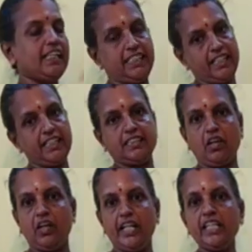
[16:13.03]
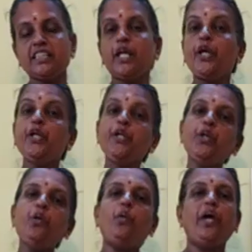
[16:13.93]
culture is called as
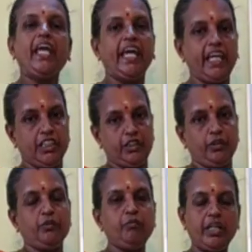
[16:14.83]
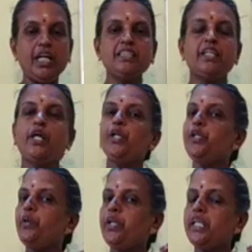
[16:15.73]
New Age because
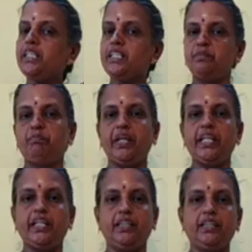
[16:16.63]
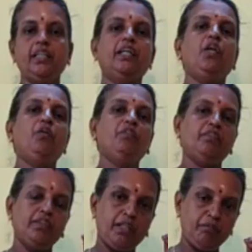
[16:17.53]
during this period,
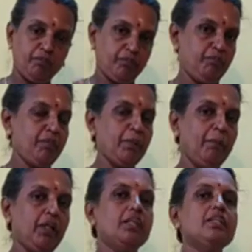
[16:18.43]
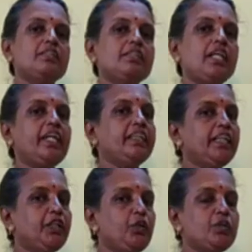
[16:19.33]
the people
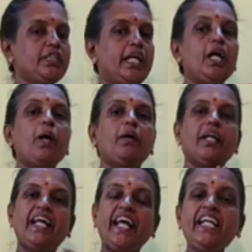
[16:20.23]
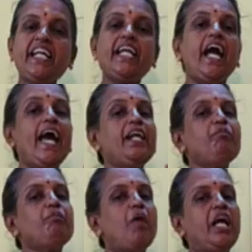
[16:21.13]
started using grinding
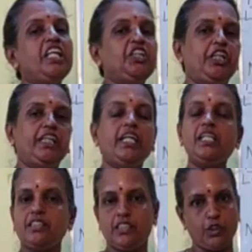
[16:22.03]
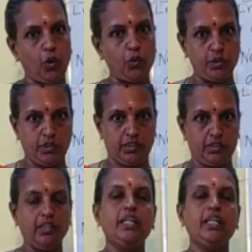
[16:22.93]
and polishing the stones.